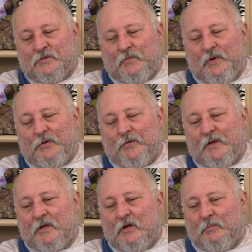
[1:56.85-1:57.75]
I'm
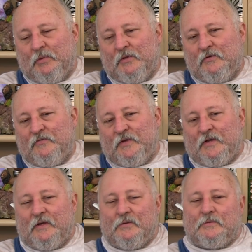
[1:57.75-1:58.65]
rendering a couple of
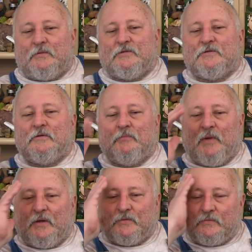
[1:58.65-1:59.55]
videos
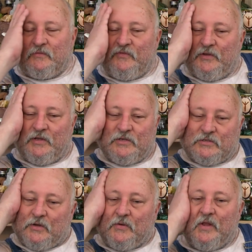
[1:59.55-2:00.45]
about filling
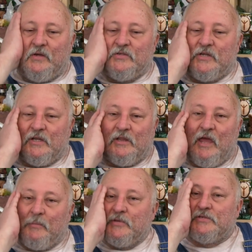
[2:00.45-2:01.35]
stone energy and
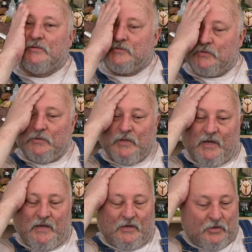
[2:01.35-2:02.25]
lapis
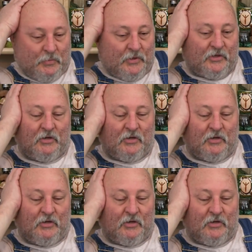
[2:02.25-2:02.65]
lazuli. I'm going to put